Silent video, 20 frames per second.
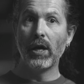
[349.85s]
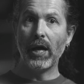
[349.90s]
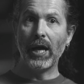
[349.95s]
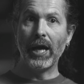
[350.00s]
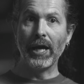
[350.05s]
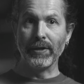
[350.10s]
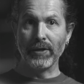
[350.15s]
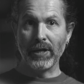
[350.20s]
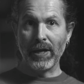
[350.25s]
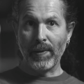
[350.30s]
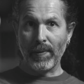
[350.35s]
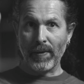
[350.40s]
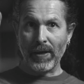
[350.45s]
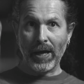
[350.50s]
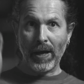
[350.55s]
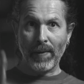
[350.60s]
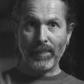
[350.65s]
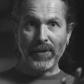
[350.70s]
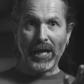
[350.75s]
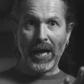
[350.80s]
And
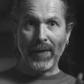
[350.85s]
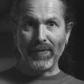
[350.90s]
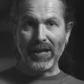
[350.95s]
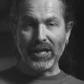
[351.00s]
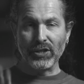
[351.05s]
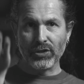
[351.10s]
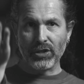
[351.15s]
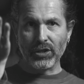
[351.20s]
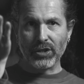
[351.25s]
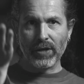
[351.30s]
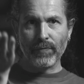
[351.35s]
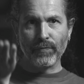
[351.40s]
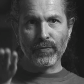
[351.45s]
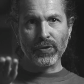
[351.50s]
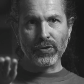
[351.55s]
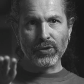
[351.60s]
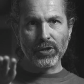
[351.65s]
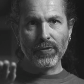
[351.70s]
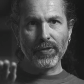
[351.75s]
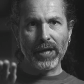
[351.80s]
that's the
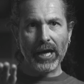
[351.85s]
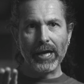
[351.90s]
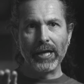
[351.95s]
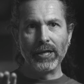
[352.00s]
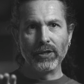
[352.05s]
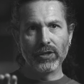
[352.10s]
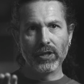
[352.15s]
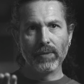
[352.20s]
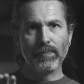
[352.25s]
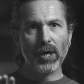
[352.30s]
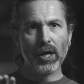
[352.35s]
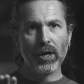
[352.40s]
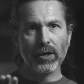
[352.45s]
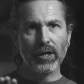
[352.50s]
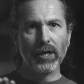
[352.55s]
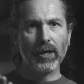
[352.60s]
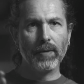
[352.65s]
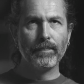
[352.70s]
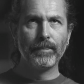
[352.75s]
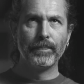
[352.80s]
difference at that end of the
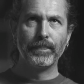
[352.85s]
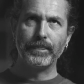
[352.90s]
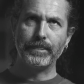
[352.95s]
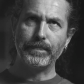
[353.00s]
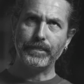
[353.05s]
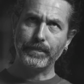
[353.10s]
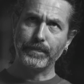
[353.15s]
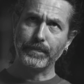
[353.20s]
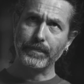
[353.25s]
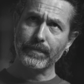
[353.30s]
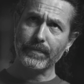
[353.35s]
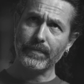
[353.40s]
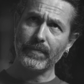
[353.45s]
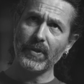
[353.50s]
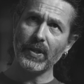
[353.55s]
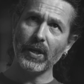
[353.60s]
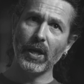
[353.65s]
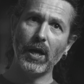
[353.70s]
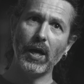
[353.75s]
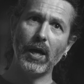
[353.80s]
market.
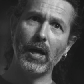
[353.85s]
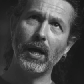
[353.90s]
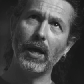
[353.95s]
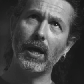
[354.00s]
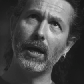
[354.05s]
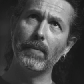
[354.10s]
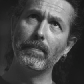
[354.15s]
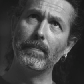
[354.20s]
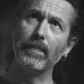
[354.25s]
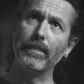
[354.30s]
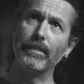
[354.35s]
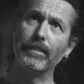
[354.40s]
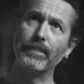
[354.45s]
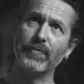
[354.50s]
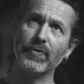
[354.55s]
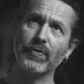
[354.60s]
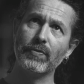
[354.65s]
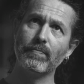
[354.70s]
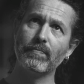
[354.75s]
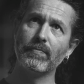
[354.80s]
And
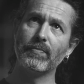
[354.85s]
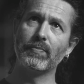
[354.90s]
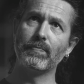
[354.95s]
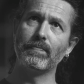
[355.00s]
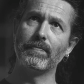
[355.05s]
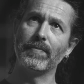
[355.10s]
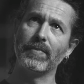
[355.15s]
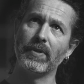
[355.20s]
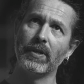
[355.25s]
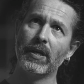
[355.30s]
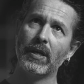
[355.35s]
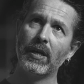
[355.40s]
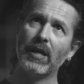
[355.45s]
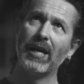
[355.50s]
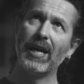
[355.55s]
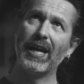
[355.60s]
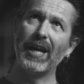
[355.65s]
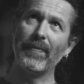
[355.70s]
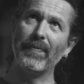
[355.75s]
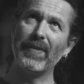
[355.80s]

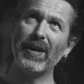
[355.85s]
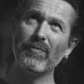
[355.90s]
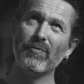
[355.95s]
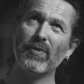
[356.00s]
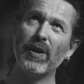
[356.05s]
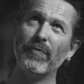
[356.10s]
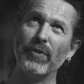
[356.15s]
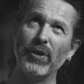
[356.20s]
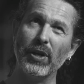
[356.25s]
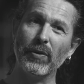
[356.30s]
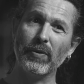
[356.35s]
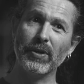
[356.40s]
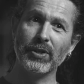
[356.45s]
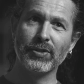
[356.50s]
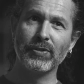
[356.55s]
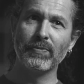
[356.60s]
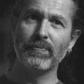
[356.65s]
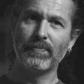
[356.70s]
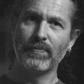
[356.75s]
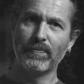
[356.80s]
that revenue
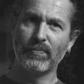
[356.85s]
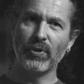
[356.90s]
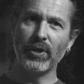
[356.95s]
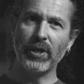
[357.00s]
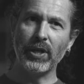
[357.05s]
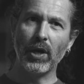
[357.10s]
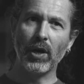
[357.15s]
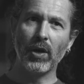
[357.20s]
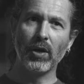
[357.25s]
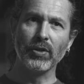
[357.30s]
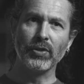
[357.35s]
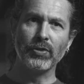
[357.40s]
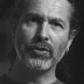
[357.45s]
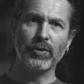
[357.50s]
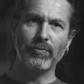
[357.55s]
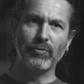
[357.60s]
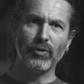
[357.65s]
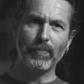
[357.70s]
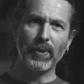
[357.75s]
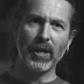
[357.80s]
is pretty hard
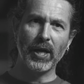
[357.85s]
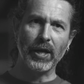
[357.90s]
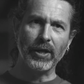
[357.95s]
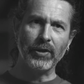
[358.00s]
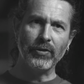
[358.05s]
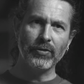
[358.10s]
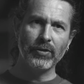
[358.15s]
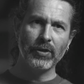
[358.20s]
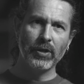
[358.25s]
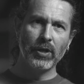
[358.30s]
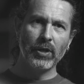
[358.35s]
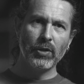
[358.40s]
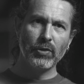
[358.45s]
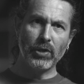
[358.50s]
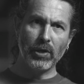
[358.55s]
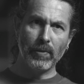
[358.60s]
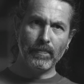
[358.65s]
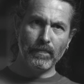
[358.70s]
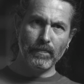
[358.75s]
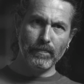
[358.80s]
to replace.
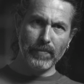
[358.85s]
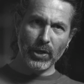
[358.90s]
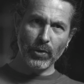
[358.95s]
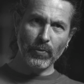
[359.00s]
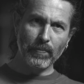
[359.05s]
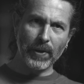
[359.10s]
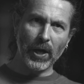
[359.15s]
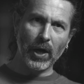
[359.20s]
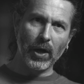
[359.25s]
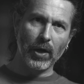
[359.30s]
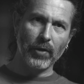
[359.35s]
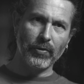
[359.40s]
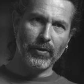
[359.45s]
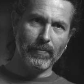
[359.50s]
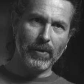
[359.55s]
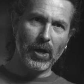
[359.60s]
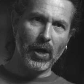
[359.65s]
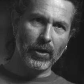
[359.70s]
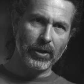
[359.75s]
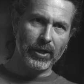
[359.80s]
The middle part of the
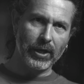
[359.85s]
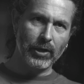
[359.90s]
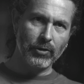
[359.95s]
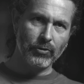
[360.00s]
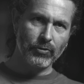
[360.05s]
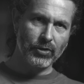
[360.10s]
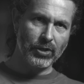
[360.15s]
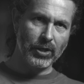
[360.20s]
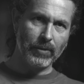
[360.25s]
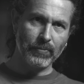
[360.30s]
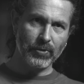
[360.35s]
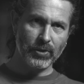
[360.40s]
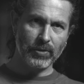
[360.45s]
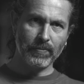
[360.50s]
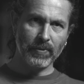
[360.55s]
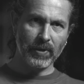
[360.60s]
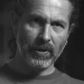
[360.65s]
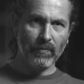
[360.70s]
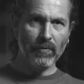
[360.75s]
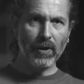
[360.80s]
market seems to
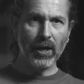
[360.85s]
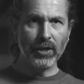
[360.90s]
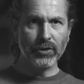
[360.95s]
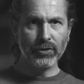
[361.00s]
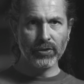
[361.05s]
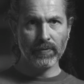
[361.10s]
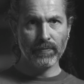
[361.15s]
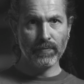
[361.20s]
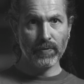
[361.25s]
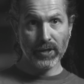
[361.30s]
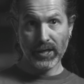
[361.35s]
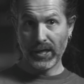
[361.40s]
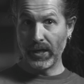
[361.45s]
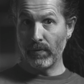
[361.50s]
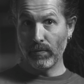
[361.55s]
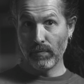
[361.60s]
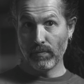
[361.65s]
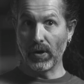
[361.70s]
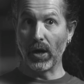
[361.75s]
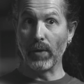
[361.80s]
be relatively
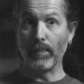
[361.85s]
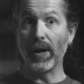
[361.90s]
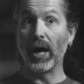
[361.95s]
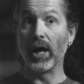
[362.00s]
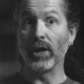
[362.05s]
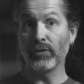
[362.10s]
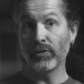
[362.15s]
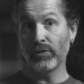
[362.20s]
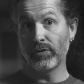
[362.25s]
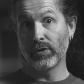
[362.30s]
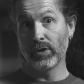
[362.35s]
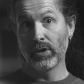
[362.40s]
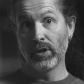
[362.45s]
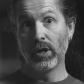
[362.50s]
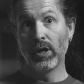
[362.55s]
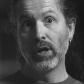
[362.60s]
robust.